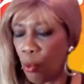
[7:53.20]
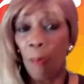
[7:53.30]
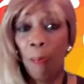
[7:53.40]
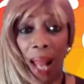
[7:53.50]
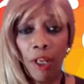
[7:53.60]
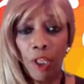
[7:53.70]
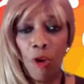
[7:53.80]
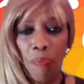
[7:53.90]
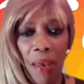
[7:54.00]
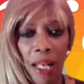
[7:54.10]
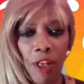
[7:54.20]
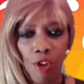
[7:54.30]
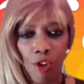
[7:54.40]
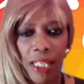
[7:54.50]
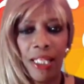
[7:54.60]
with Blaku
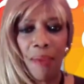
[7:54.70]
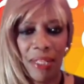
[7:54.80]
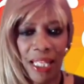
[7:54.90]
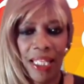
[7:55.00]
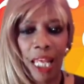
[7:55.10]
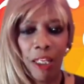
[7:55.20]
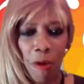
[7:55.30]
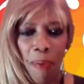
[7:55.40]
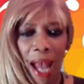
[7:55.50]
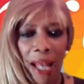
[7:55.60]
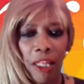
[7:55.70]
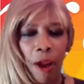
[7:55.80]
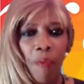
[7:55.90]
Ministries. Let me just take you back